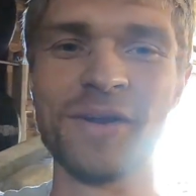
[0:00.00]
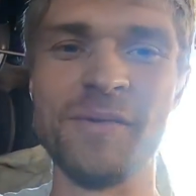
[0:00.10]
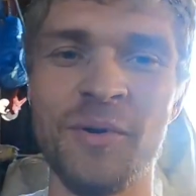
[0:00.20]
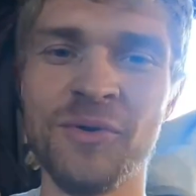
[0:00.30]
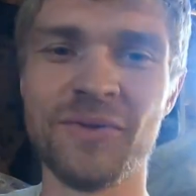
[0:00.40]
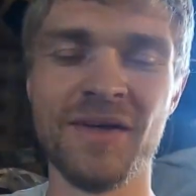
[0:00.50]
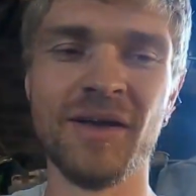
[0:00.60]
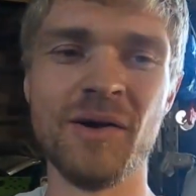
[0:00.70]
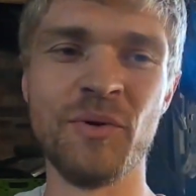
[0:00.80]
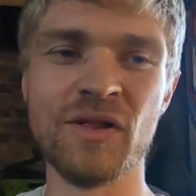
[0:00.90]
I'm going to
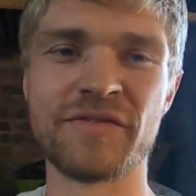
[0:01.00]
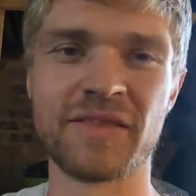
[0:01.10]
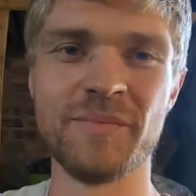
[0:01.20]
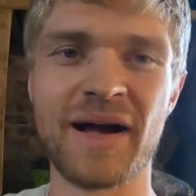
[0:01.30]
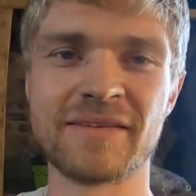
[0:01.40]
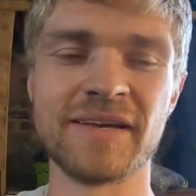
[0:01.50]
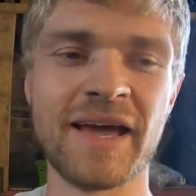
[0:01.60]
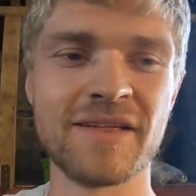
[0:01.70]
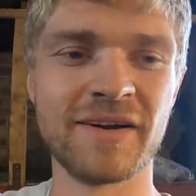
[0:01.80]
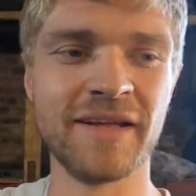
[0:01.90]
bolt everything back
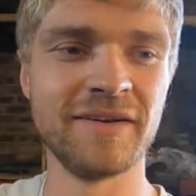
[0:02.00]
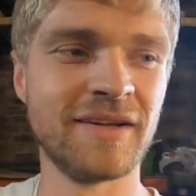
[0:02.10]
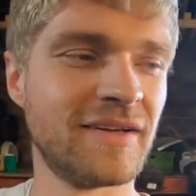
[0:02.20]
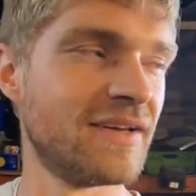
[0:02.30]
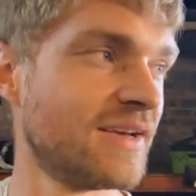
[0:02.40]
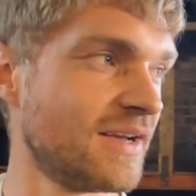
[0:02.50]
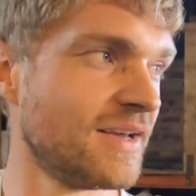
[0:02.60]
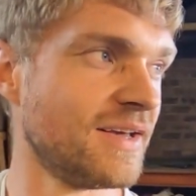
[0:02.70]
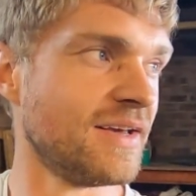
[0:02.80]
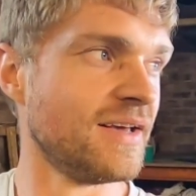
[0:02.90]
together, and
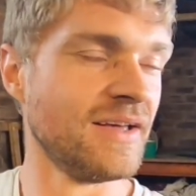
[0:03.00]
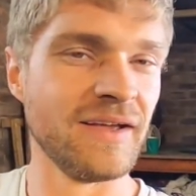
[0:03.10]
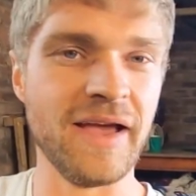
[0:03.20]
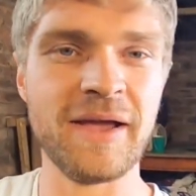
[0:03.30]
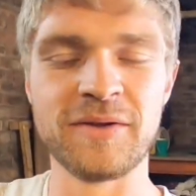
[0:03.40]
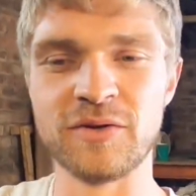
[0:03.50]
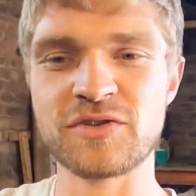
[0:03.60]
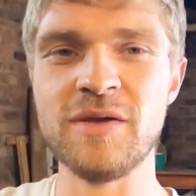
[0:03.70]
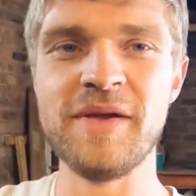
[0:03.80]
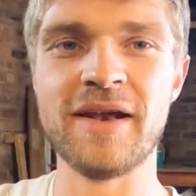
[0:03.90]
yeah, you'll
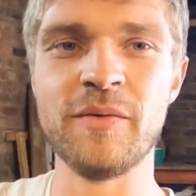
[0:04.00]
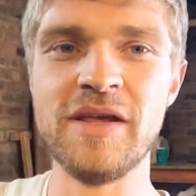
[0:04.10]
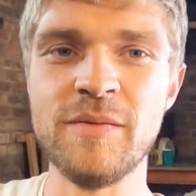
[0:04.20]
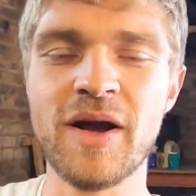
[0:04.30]
see me in a wee